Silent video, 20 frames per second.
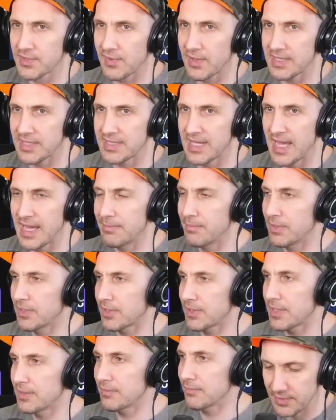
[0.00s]
are like 10
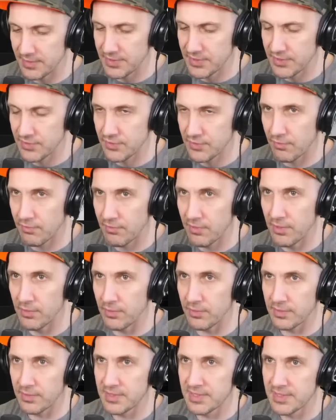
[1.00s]
million?
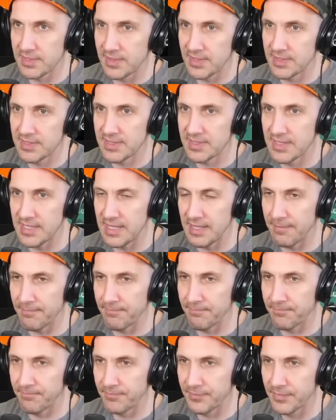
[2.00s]
Strokes. Let's see.
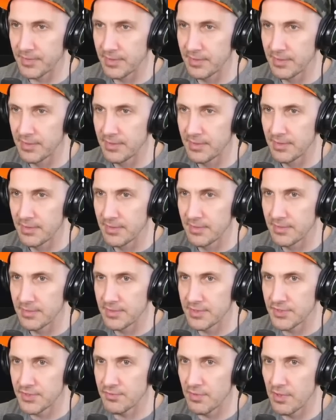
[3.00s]

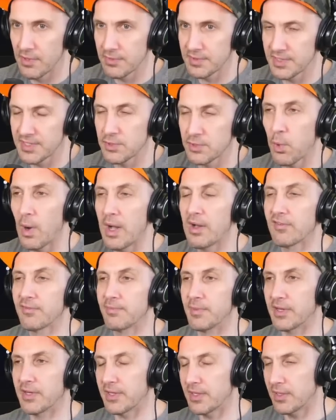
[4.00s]
Strokes, 12
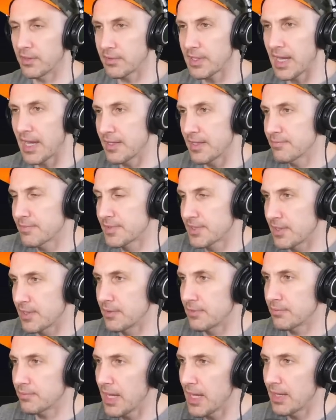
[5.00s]
million. Okay,
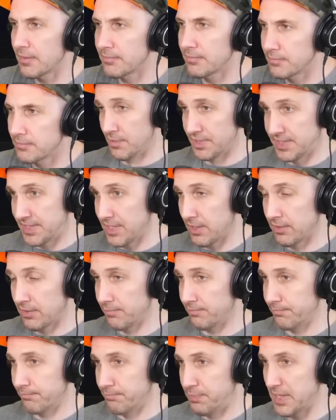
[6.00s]
so yeah,
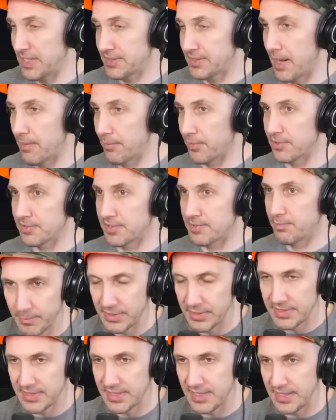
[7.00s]
Still big numbers,
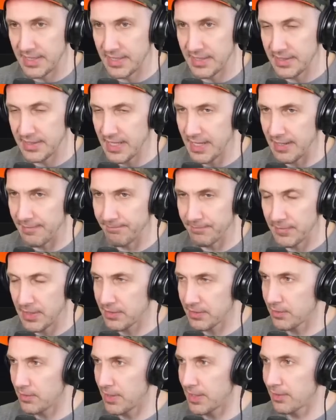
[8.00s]
but uh, yeah,
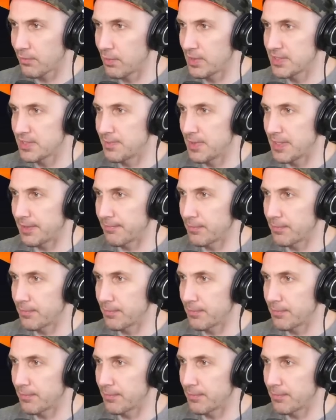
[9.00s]
not not quite as big.